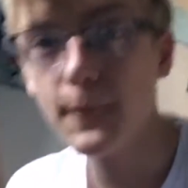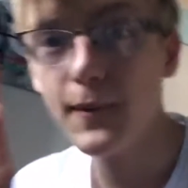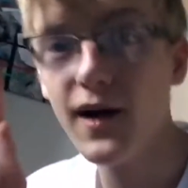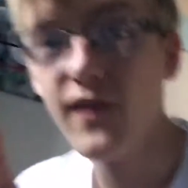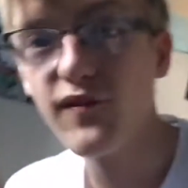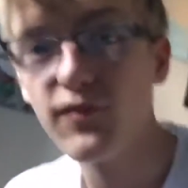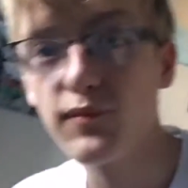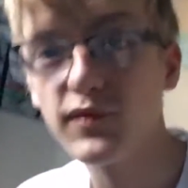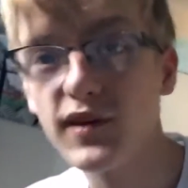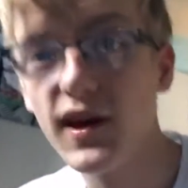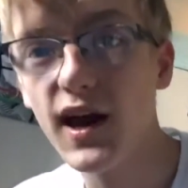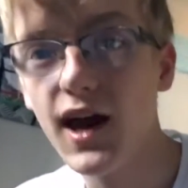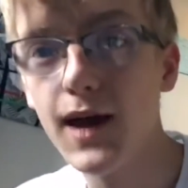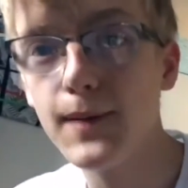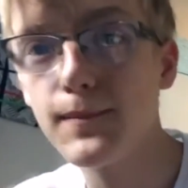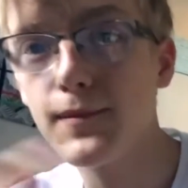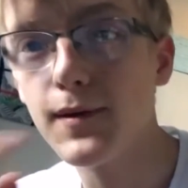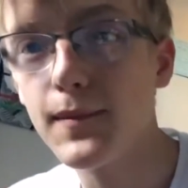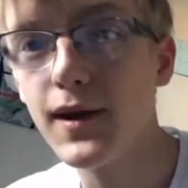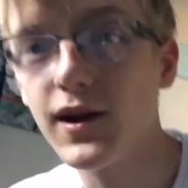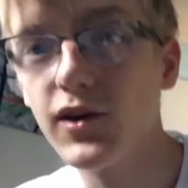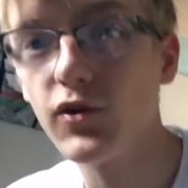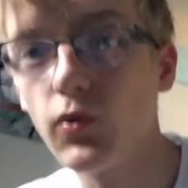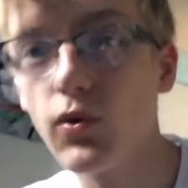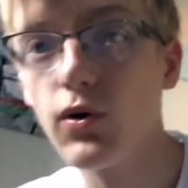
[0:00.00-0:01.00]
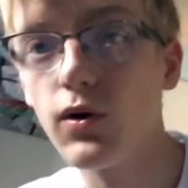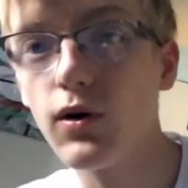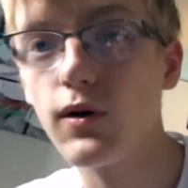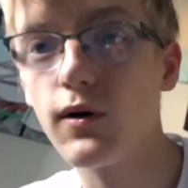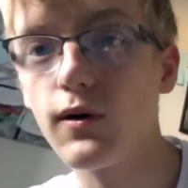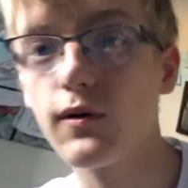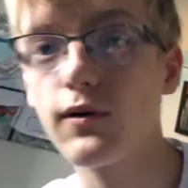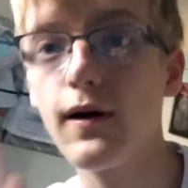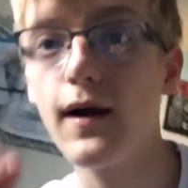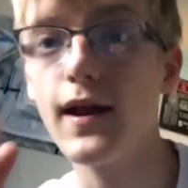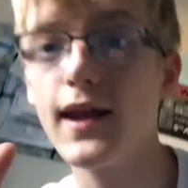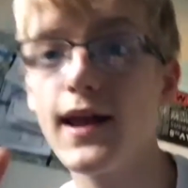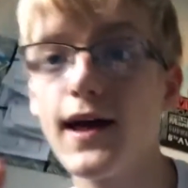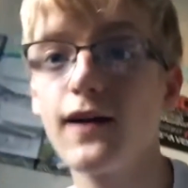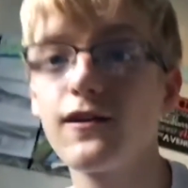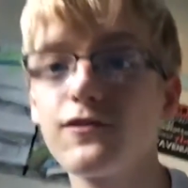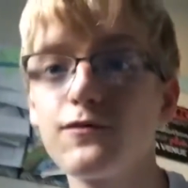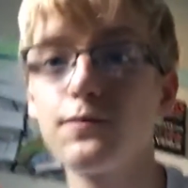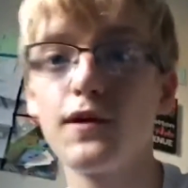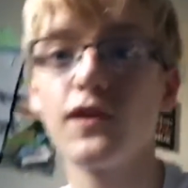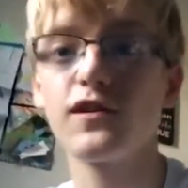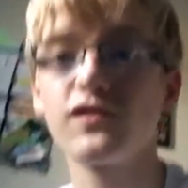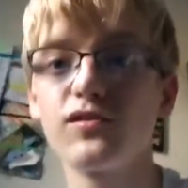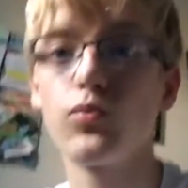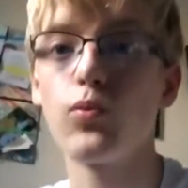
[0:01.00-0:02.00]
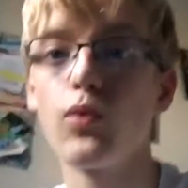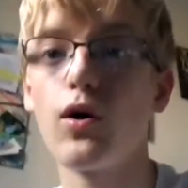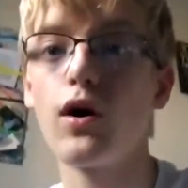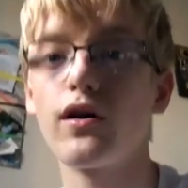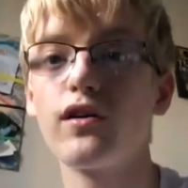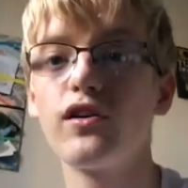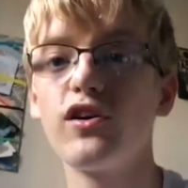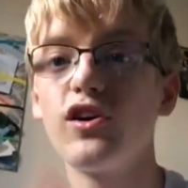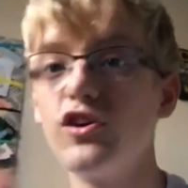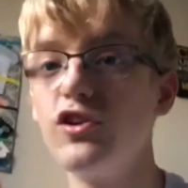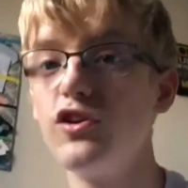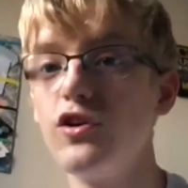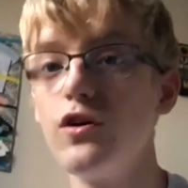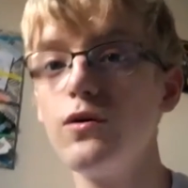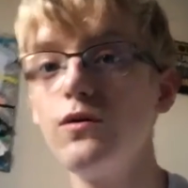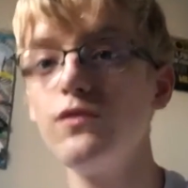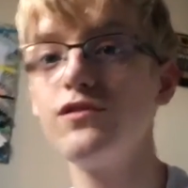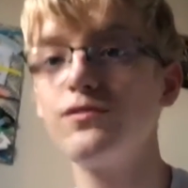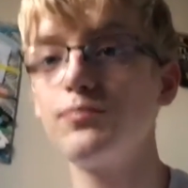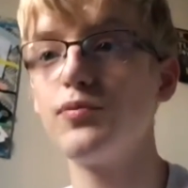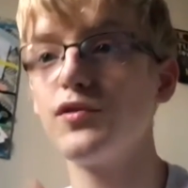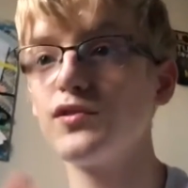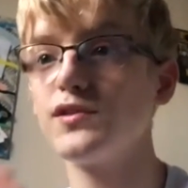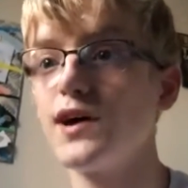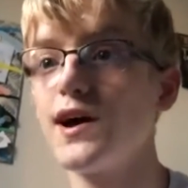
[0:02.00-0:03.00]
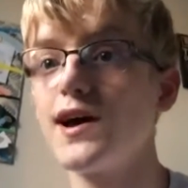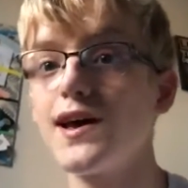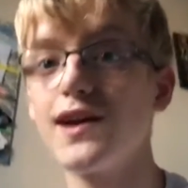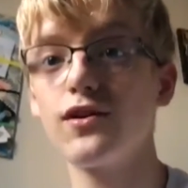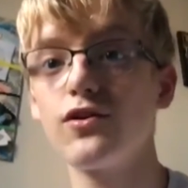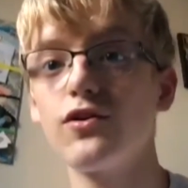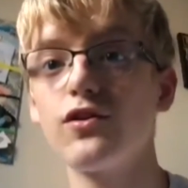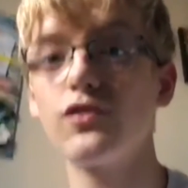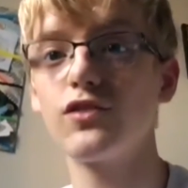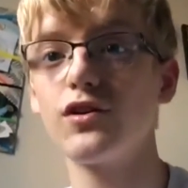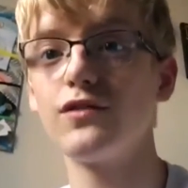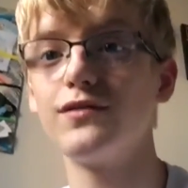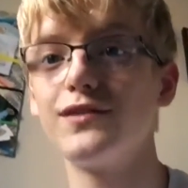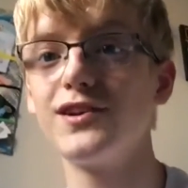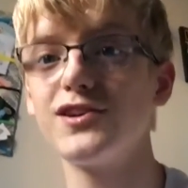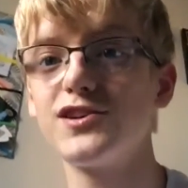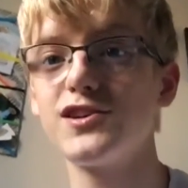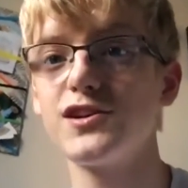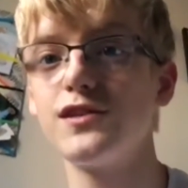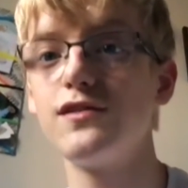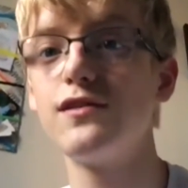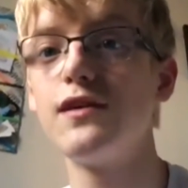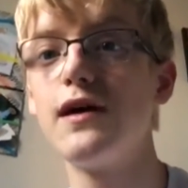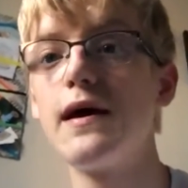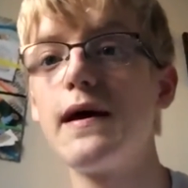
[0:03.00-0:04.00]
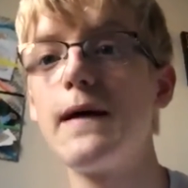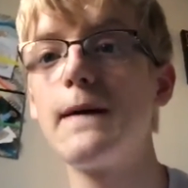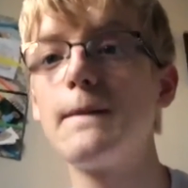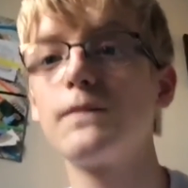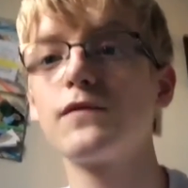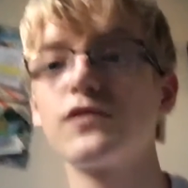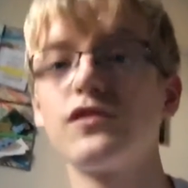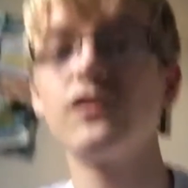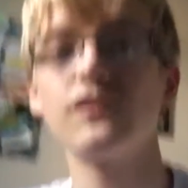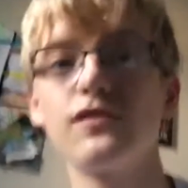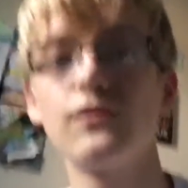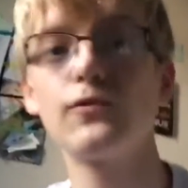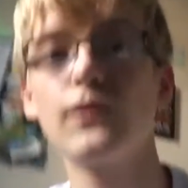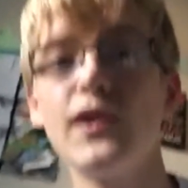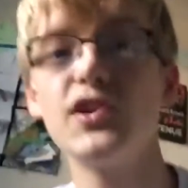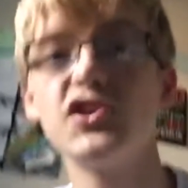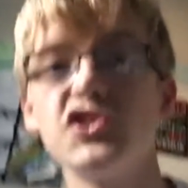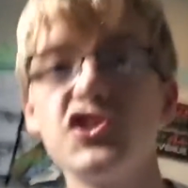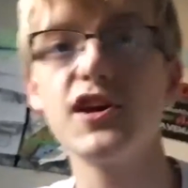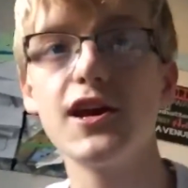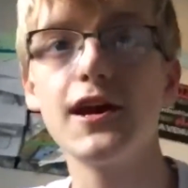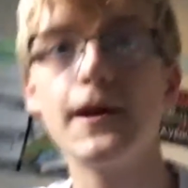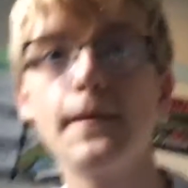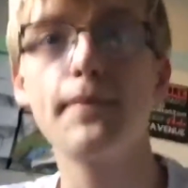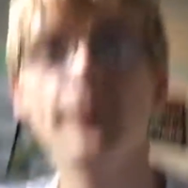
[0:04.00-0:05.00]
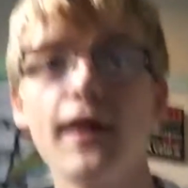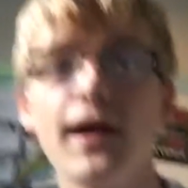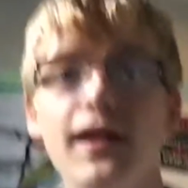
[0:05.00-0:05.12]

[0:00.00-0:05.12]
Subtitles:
to buy it from Game in Meadow Hall. An Xbox One used, but like in good condition because it's quite cheap